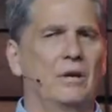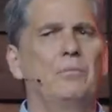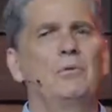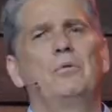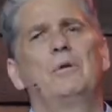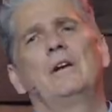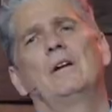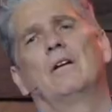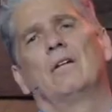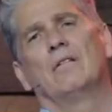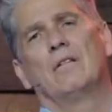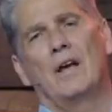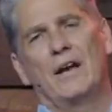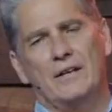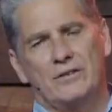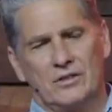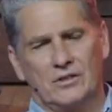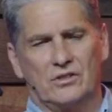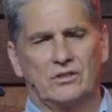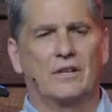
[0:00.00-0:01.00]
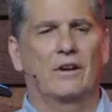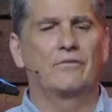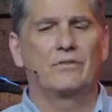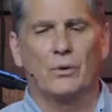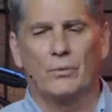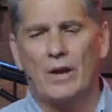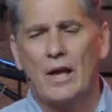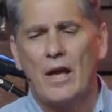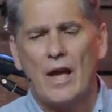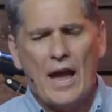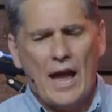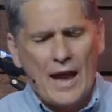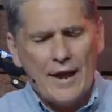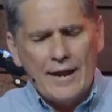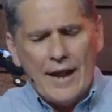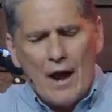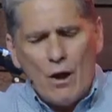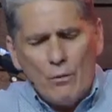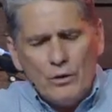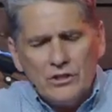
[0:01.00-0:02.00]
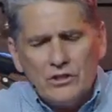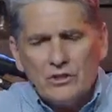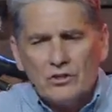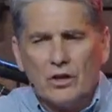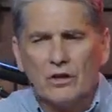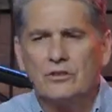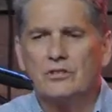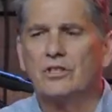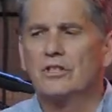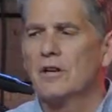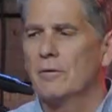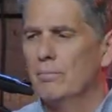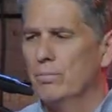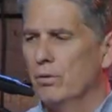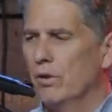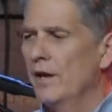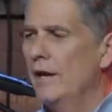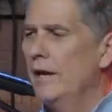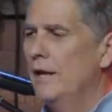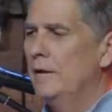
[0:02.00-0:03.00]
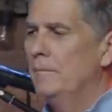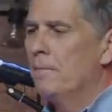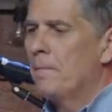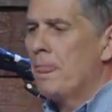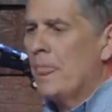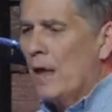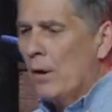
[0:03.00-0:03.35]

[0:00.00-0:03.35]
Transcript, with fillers: I mean, we don't like the stuff that we. And now we start to complain.